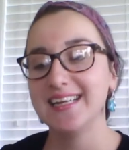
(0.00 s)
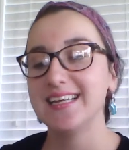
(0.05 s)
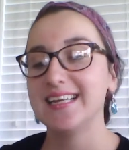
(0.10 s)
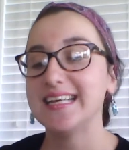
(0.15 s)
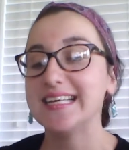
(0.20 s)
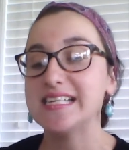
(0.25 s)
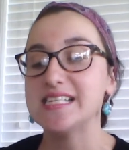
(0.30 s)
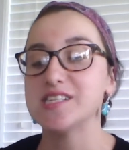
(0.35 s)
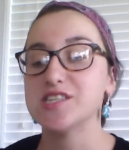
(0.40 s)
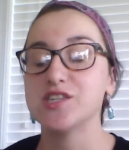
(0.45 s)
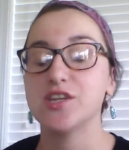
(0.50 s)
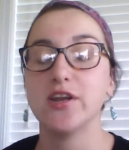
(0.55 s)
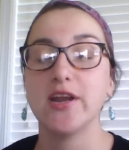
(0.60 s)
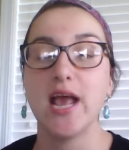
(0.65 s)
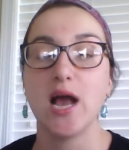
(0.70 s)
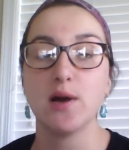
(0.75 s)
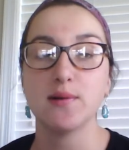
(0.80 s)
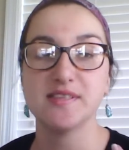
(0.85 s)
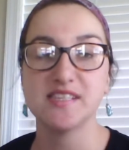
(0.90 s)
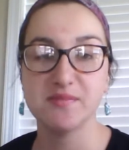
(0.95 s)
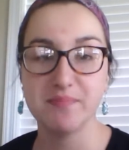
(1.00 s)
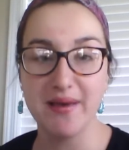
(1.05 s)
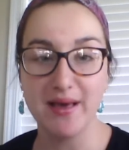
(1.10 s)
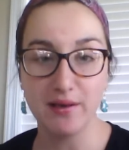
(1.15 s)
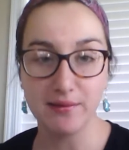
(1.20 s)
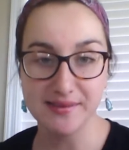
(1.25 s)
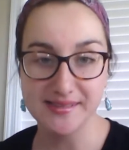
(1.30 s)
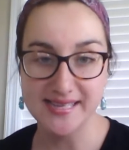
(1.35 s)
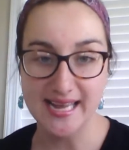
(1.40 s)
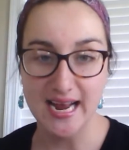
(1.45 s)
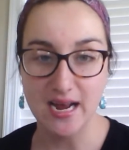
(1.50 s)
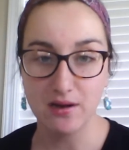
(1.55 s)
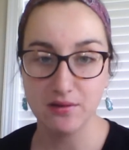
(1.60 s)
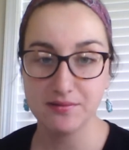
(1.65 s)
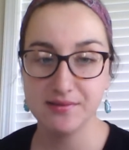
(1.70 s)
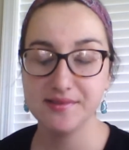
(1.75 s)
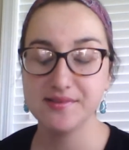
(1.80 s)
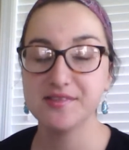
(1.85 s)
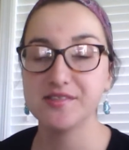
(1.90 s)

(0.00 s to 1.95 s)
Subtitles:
is to now spell sounds.